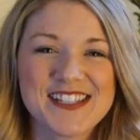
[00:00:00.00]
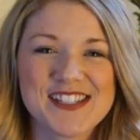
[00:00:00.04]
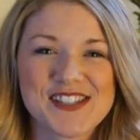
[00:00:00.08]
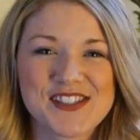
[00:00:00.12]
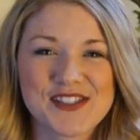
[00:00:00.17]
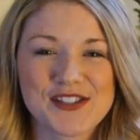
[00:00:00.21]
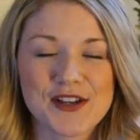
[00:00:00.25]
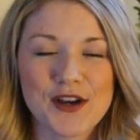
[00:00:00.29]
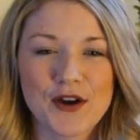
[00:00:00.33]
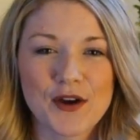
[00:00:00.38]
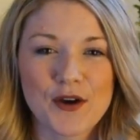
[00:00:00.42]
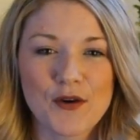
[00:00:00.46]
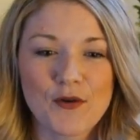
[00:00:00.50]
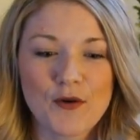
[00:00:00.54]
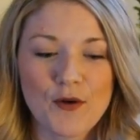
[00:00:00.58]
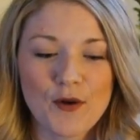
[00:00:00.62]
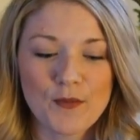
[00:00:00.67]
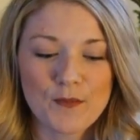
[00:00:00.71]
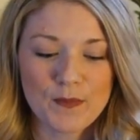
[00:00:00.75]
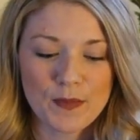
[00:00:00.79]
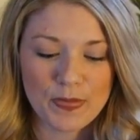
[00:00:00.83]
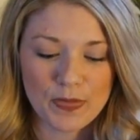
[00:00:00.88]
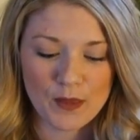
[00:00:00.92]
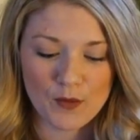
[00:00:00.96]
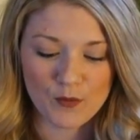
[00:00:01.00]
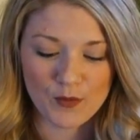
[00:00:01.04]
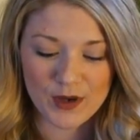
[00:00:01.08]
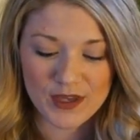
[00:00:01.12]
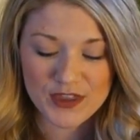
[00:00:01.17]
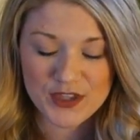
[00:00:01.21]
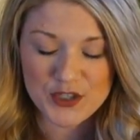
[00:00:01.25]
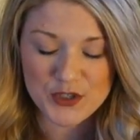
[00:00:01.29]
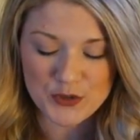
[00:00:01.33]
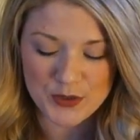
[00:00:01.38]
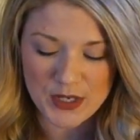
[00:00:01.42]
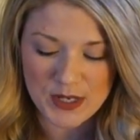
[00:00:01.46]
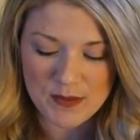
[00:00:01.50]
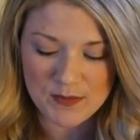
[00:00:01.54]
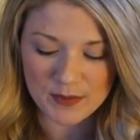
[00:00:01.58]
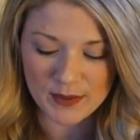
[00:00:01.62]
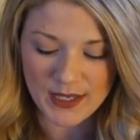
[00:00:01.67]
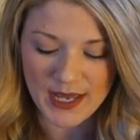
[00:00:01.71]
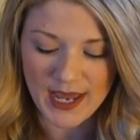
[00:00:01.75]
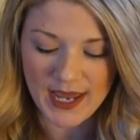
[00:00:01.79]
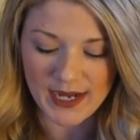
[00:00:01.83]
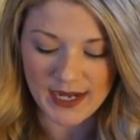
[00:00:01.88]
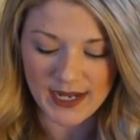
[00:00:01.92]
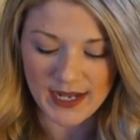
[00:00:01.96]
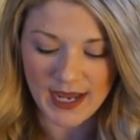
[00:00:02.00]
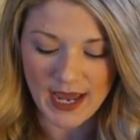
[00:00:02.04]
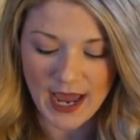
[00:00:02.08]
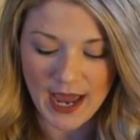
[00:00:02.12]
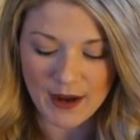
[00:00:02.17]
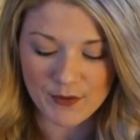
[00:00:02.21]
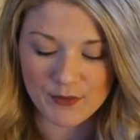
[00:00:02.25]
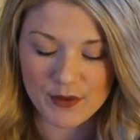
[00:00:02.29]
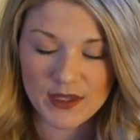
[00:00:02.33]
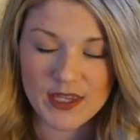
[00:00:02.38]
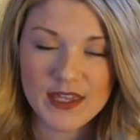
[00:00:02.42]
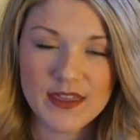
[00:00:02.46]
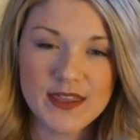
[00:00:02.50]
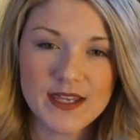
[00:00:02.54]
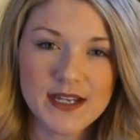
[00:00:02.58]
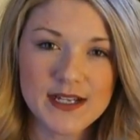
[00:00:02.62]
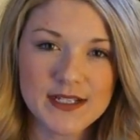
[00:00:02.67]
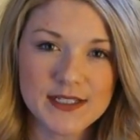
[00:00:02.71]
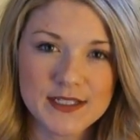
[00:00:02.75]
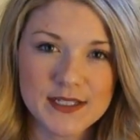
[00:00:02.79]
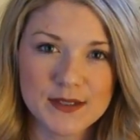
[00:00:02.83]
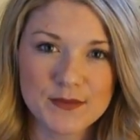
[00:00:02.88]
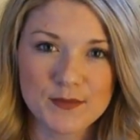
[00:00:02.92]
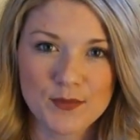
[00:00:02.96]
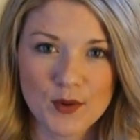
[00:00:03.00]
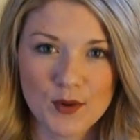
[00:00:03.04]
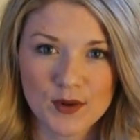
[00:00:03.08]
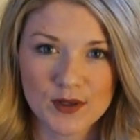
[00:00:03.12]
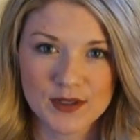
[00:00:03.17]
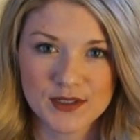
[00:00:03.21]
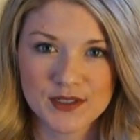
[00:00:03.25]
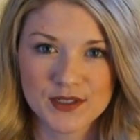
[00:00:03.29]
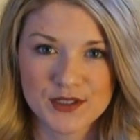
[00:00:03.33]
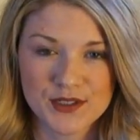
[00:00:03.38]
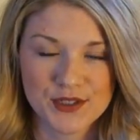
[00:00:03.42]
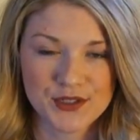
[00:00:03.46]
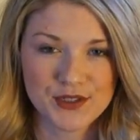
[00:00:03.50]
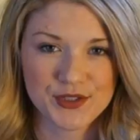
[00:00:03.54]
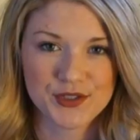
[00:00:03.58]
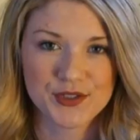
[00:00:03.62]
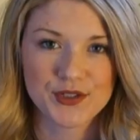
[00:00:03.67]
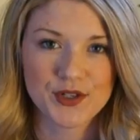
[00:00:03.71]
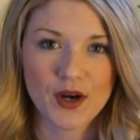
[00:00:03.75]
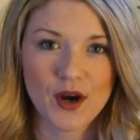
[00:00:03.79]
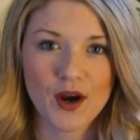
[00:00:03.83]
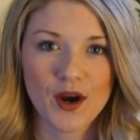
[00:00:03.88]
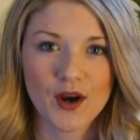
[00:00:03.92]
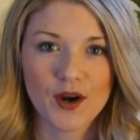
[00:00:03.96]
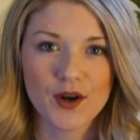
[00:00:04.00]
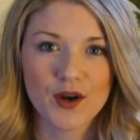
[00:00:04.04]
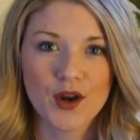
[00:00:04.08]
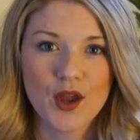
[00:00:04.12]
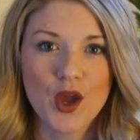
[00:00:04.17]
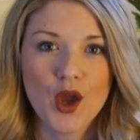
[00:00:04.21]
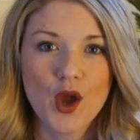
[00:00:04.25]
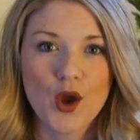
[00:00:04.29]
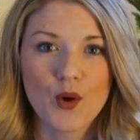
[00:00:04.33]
So with dream planning, I really think it's important to start